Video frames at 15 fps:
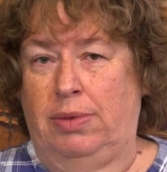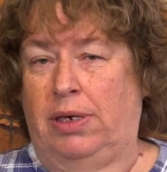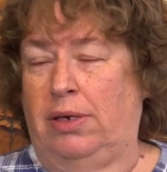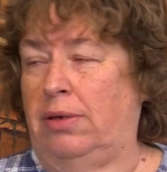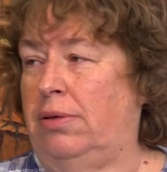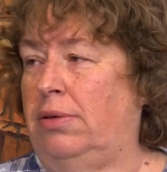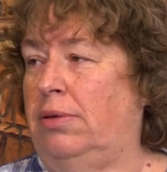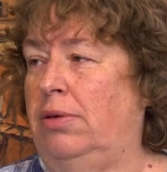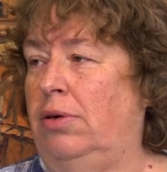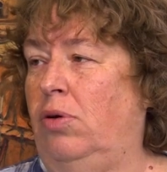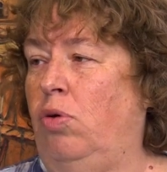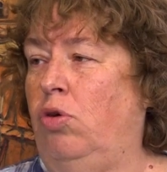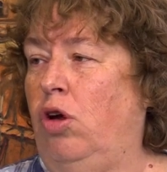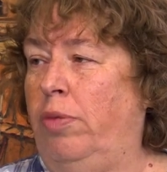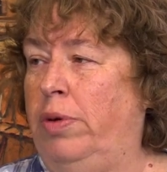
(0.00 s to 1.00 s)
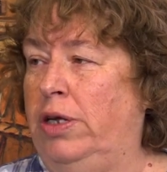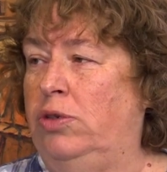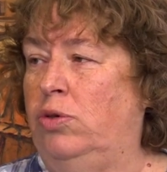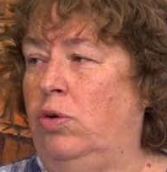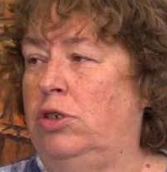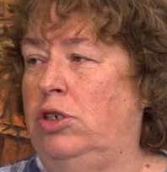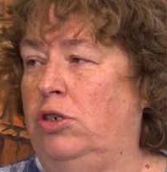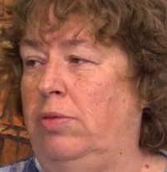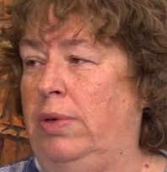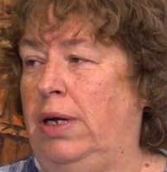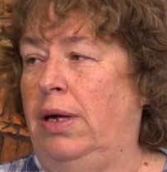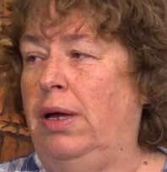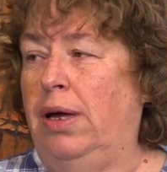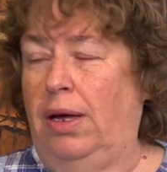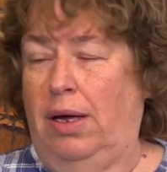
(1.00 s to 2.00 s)
me or nobody talks to me,
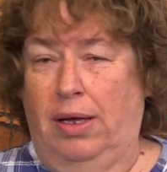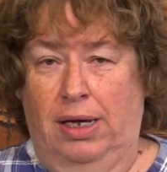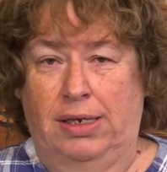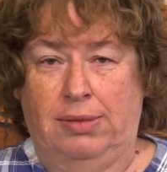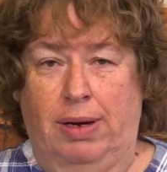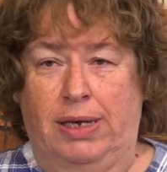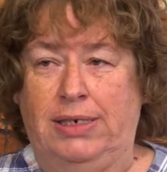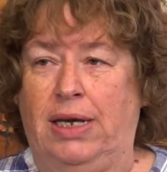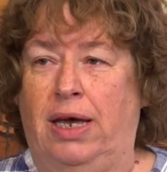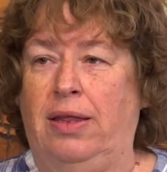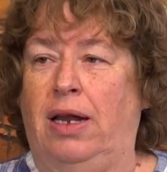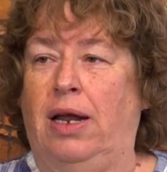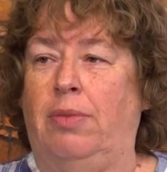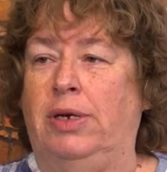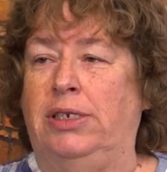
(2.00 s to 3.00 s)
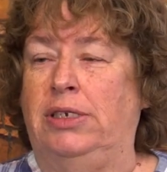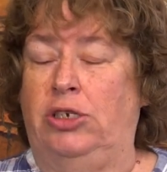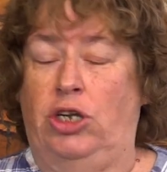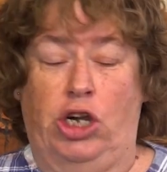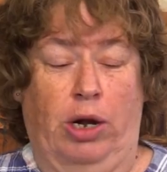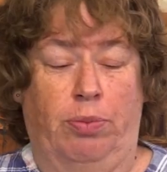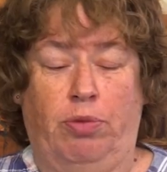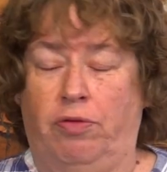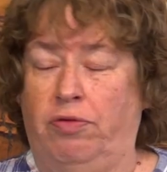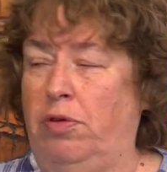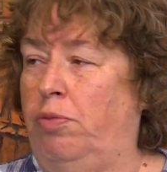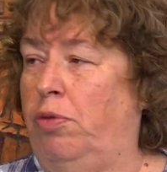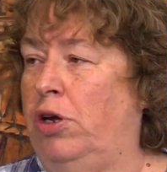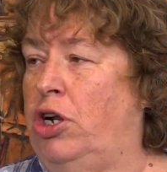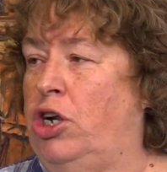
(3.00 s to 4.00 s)
it's my sign that I must jump off
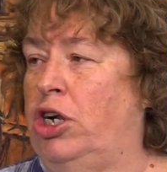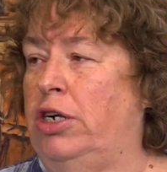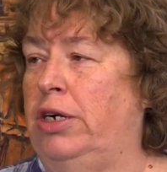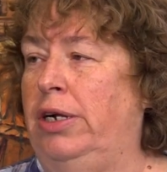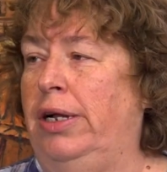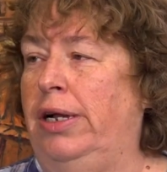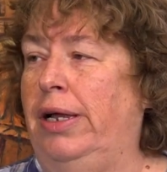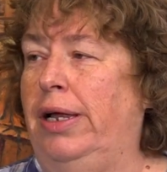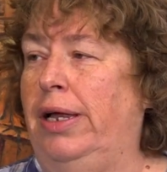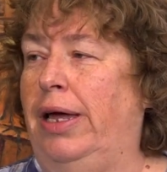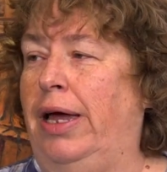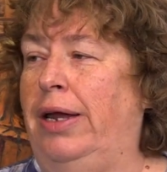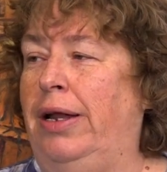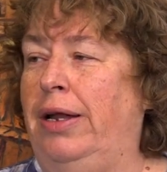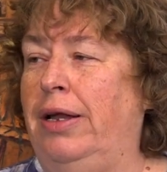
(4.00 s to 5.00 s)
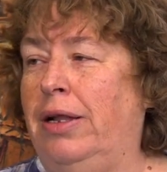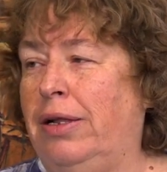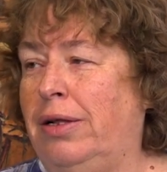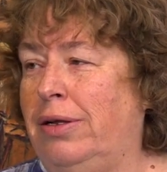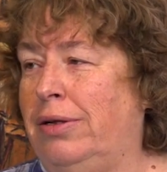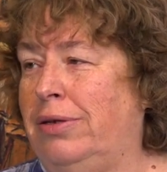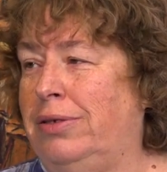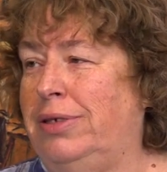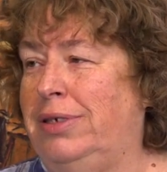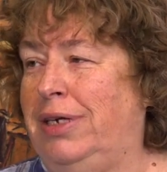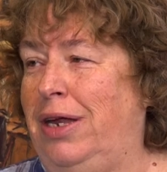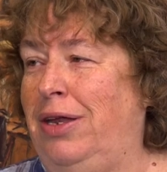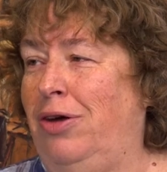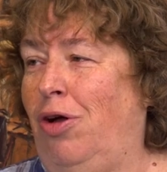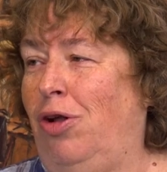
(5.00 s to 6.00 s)
the bridge. And a little
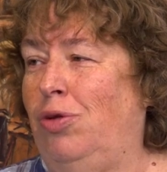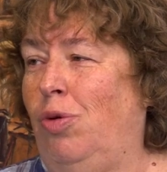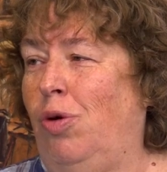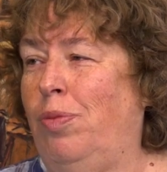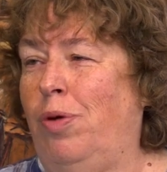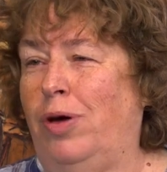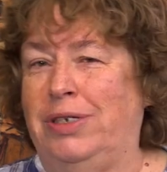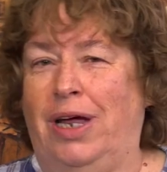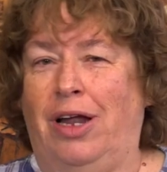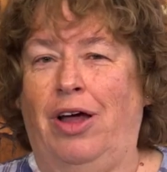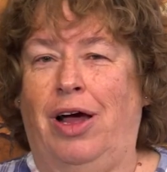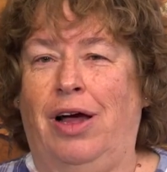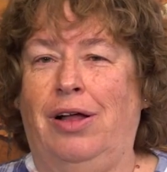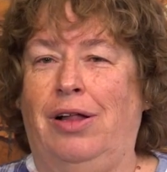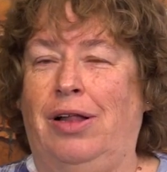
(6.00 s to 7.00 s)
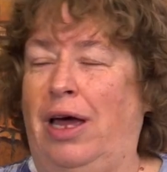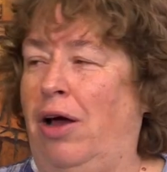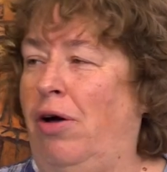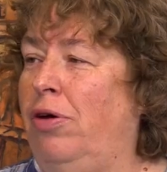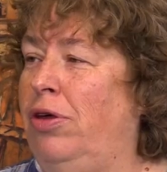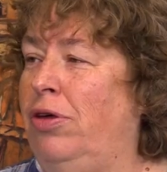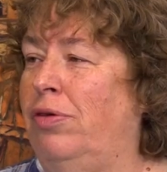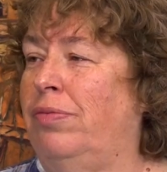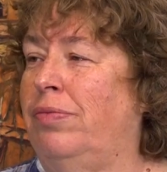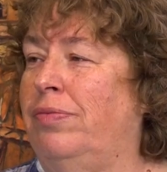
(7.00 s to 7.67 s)
10-year-old walked past, "Hello, uncle, how are you?"